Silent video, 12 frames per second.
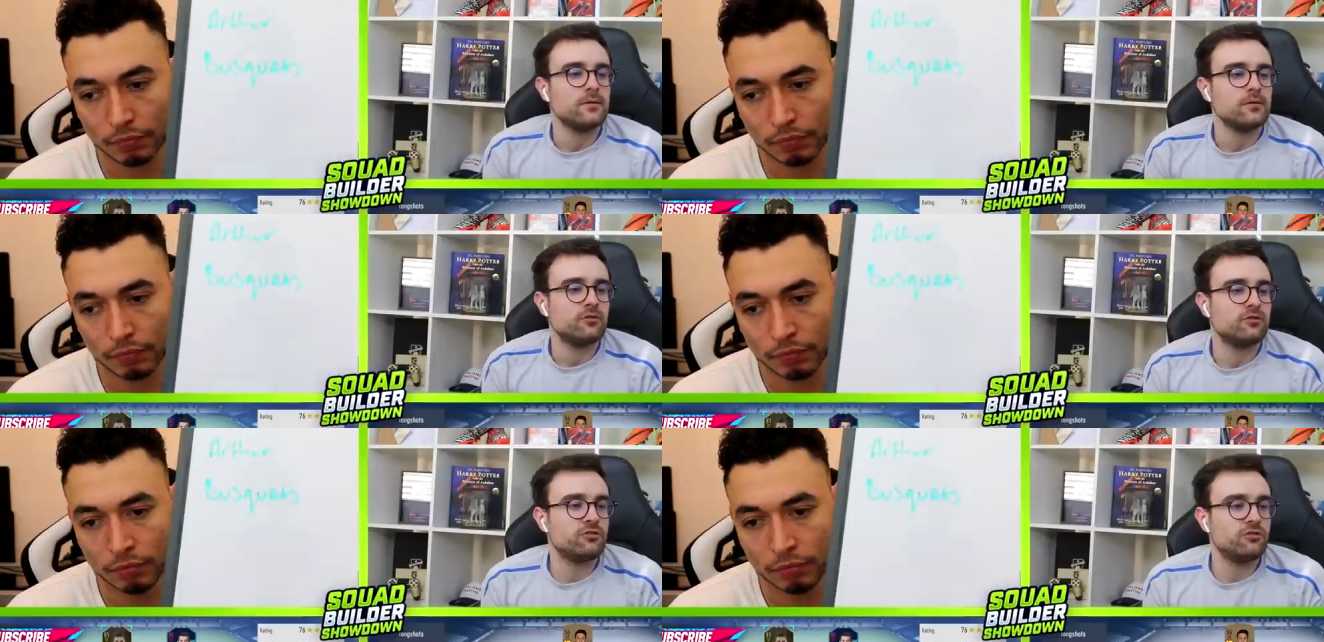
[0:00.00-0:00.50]

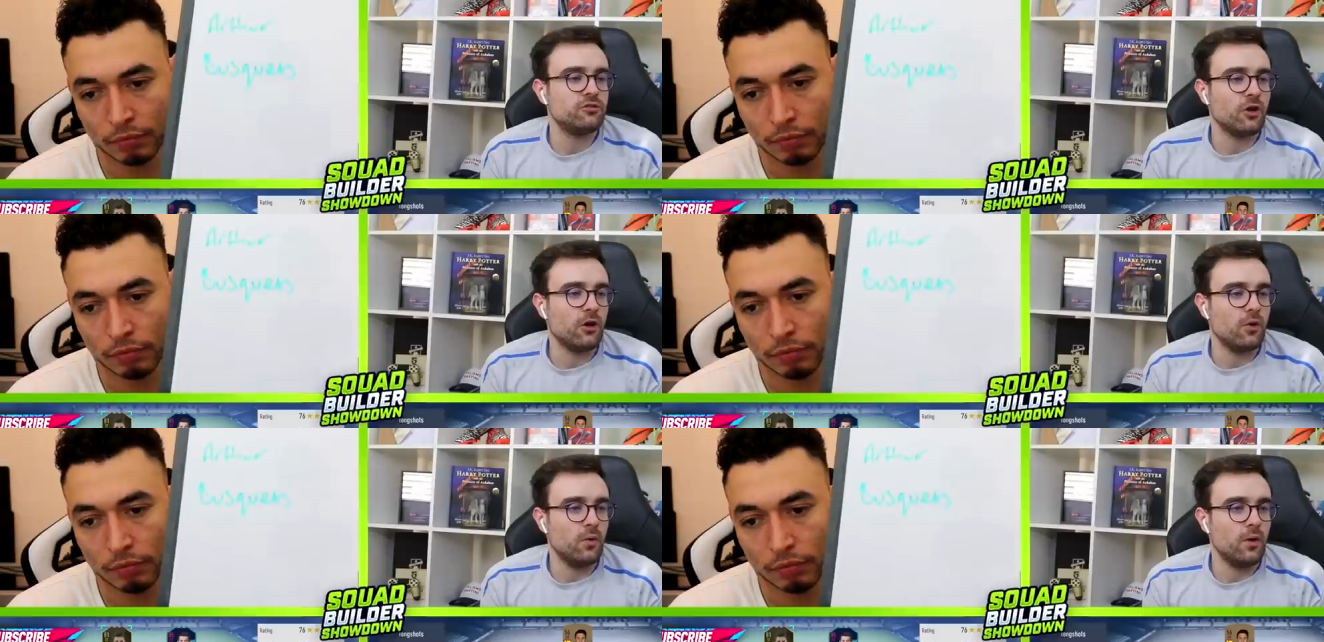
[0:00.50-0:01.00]

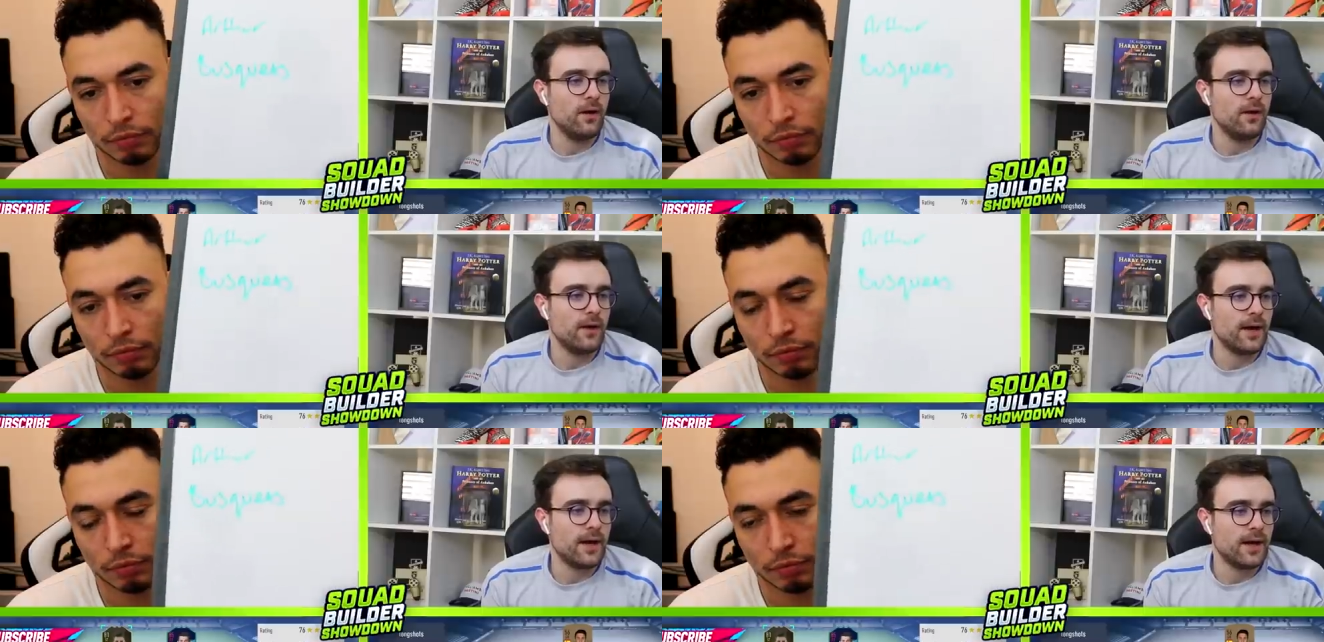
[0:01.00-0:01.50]
Speaker 1: So
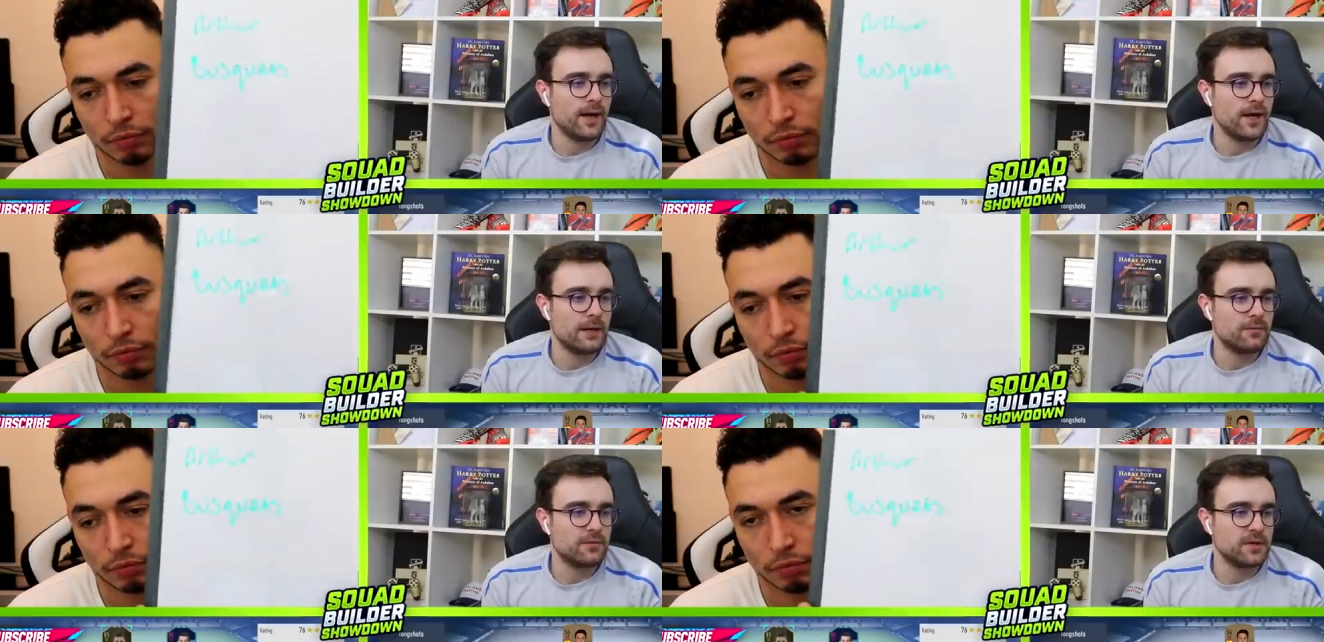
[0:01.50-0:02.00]

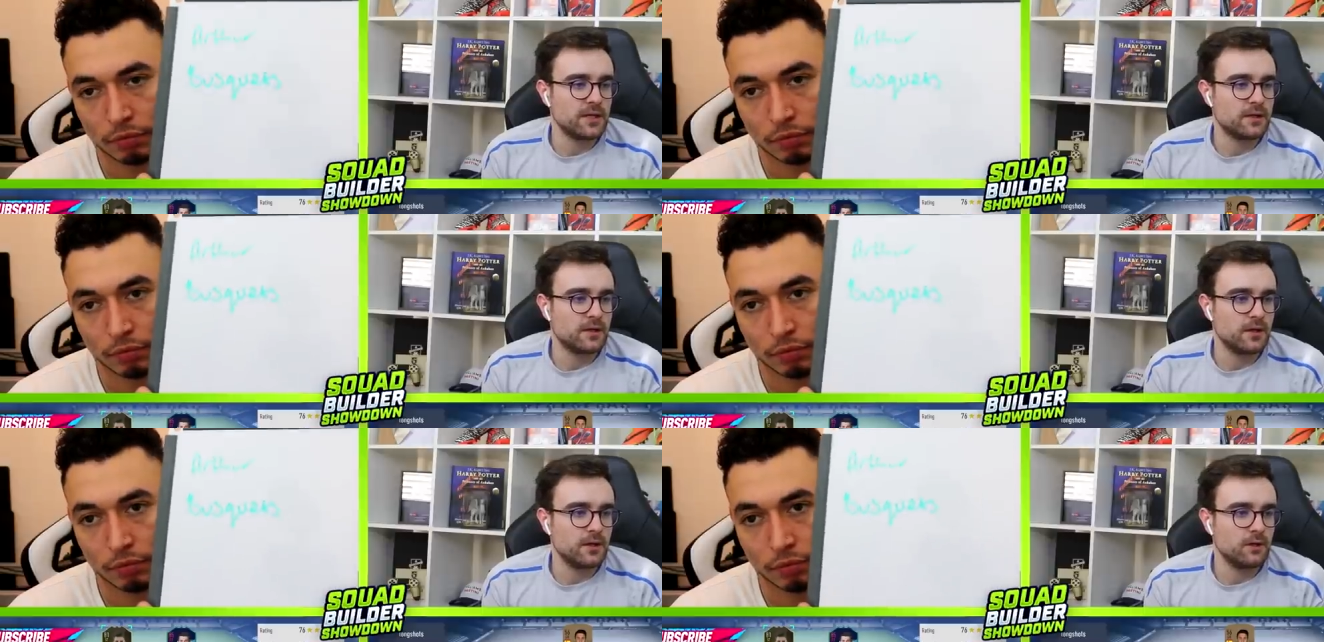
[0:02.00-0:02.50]
I am
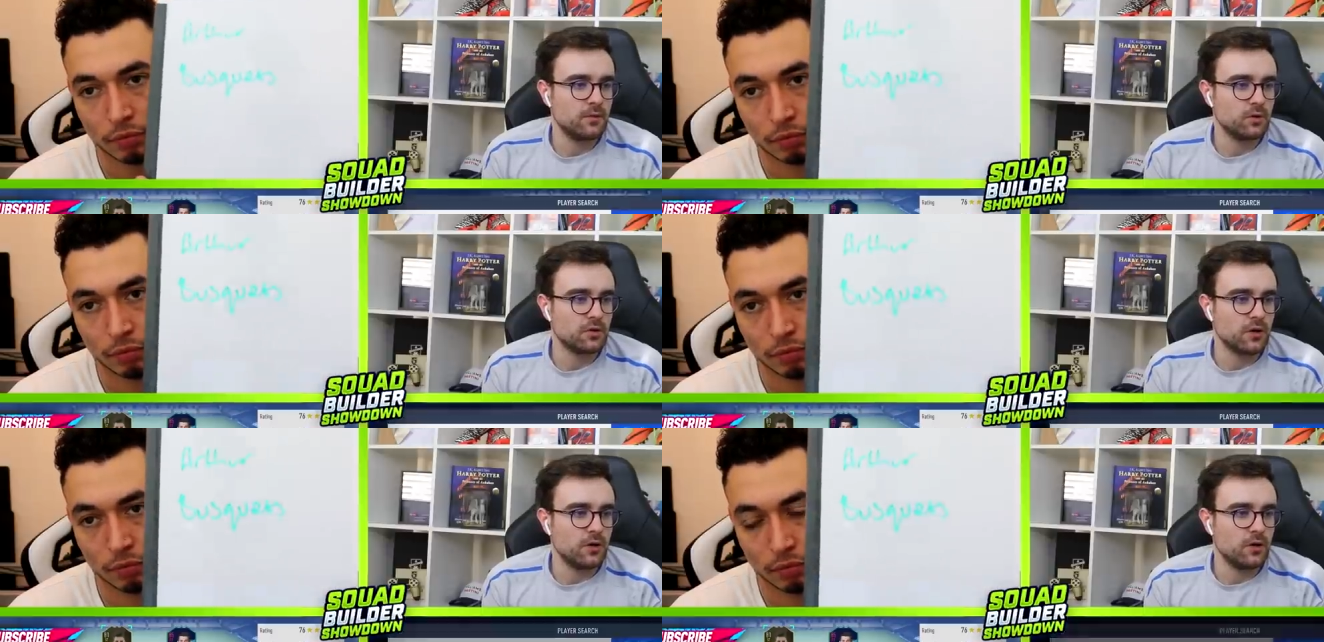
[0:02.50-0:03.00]
thinking
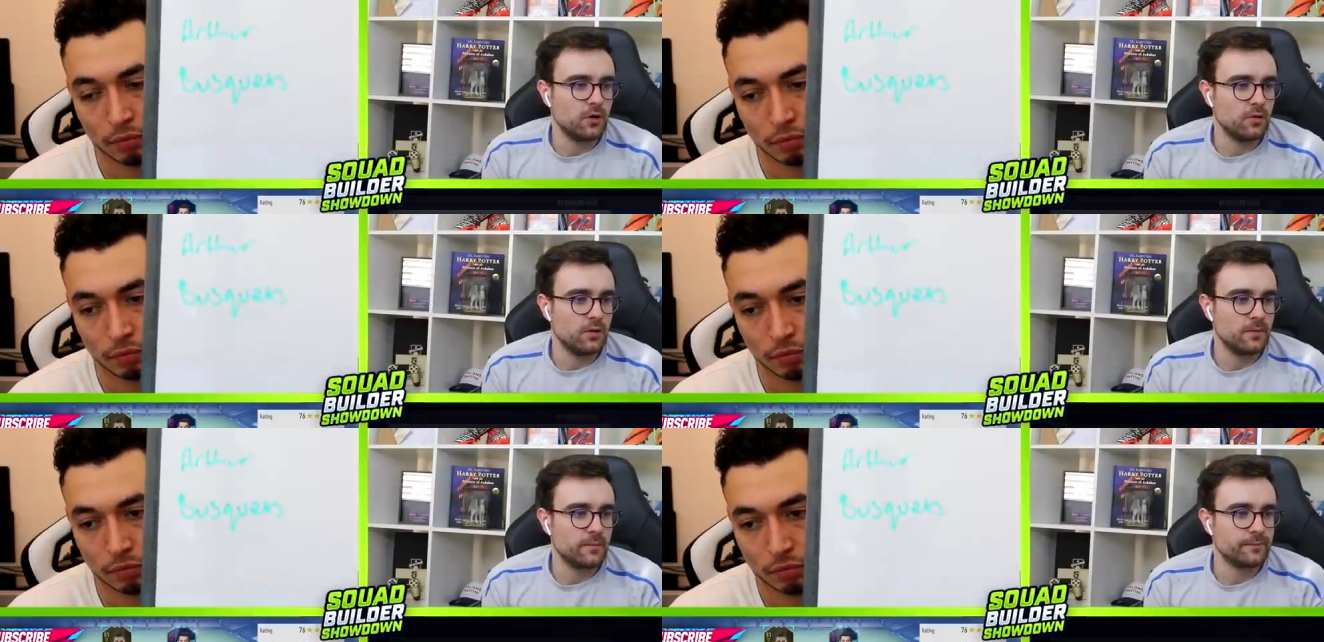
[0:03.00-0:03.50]
we'll
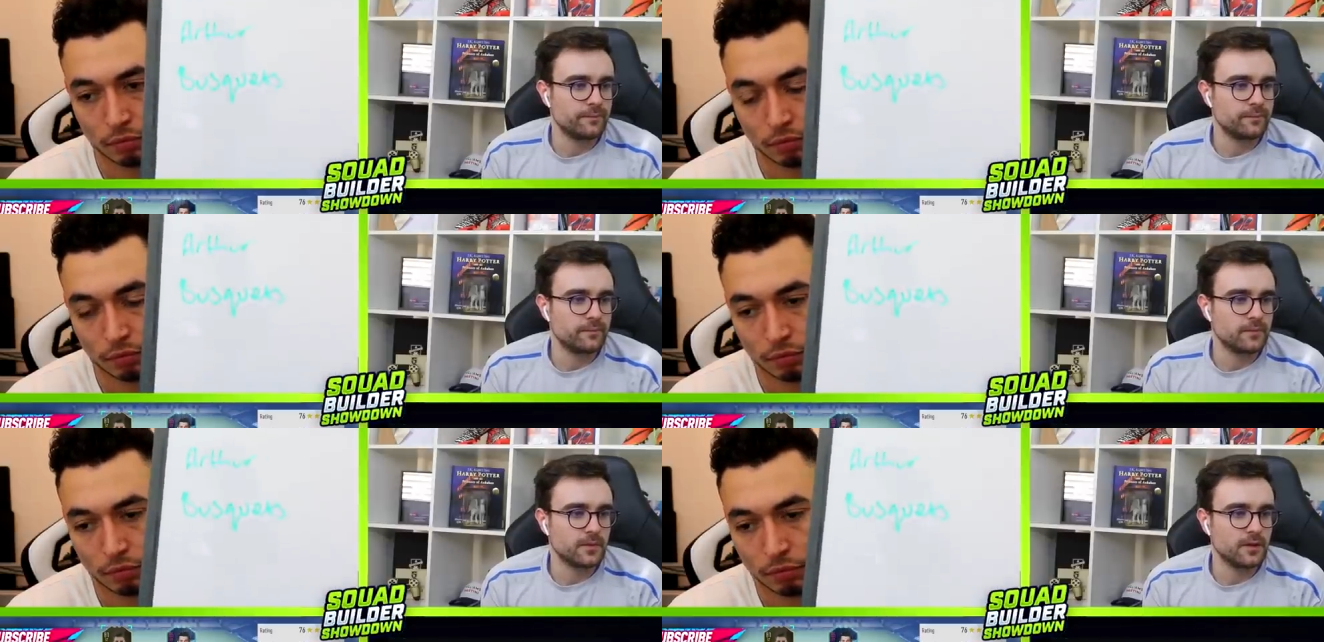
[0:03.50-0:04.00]
go
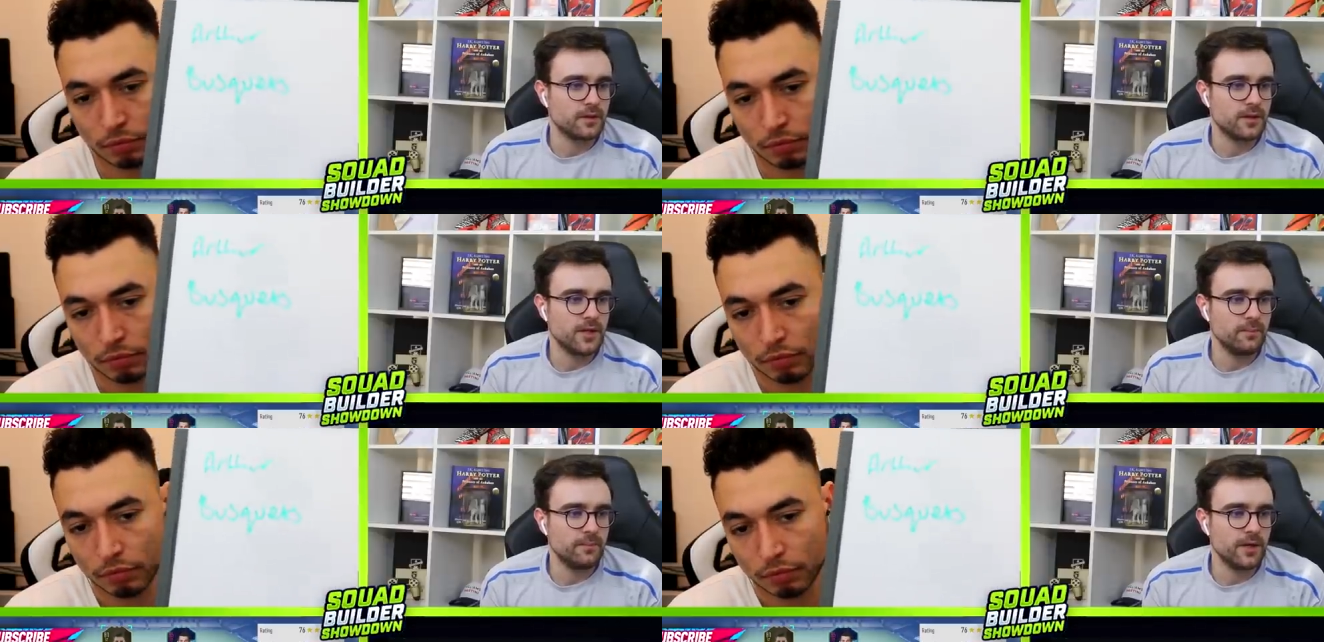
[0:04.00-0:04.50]

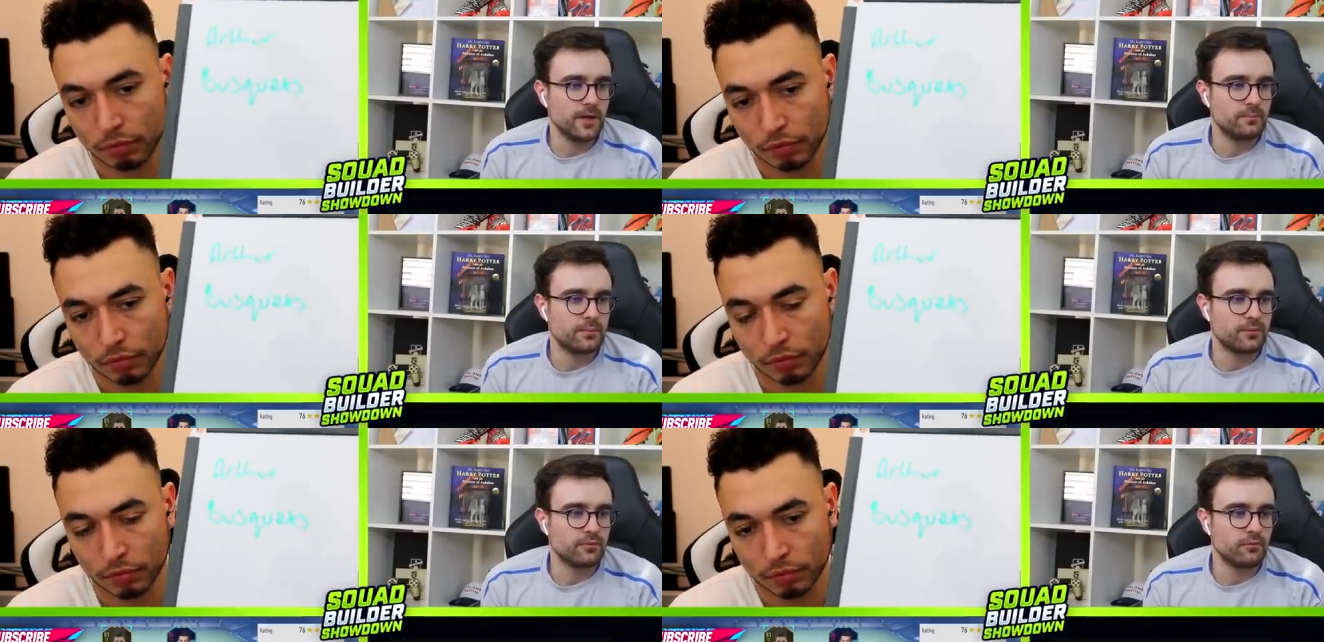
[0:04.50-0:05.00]
keep
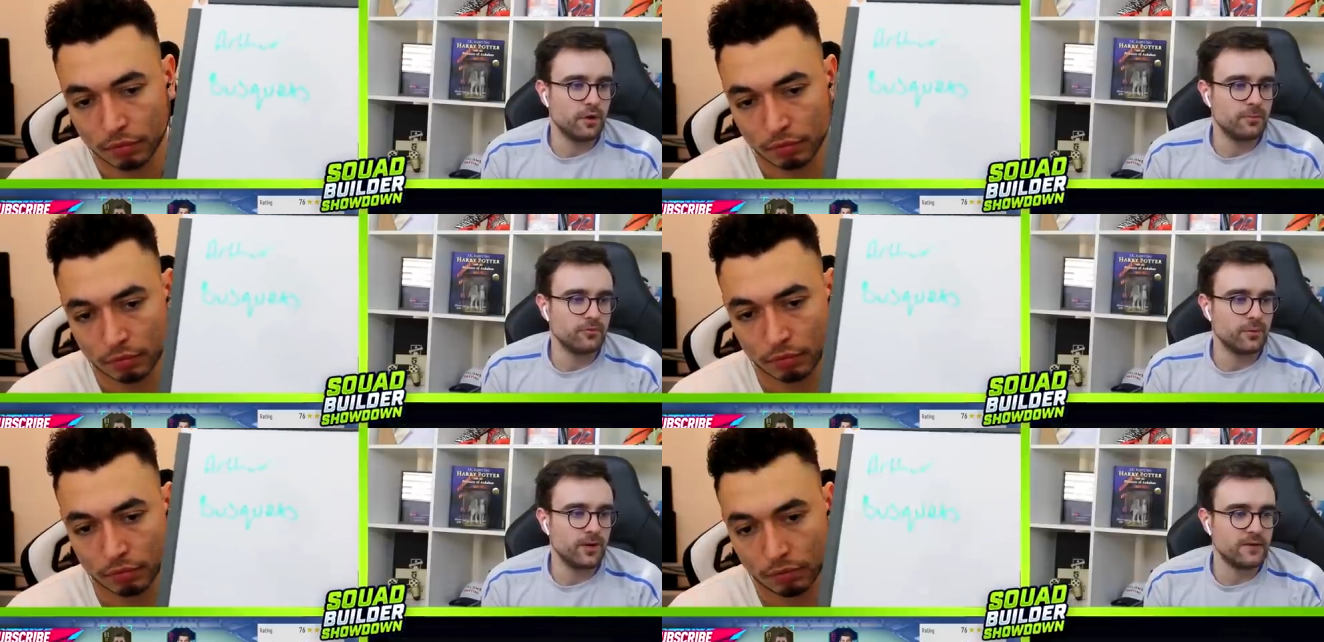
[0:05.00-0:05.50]
it
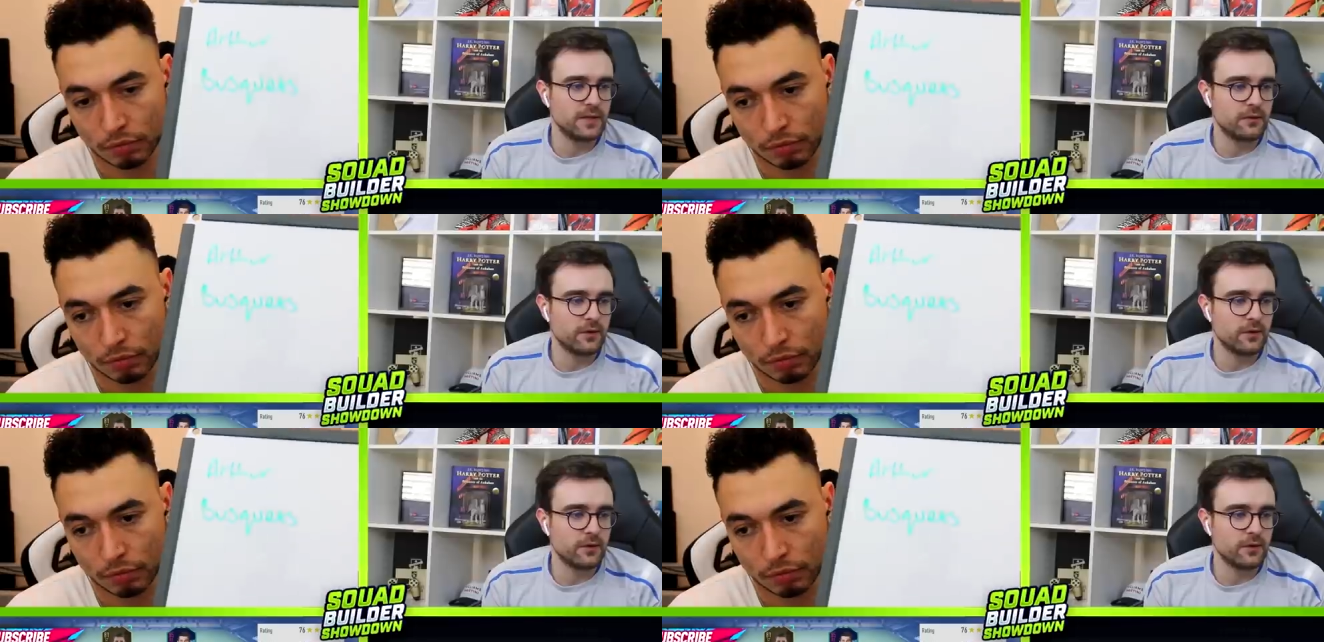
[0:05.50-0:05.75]
proper sweaty.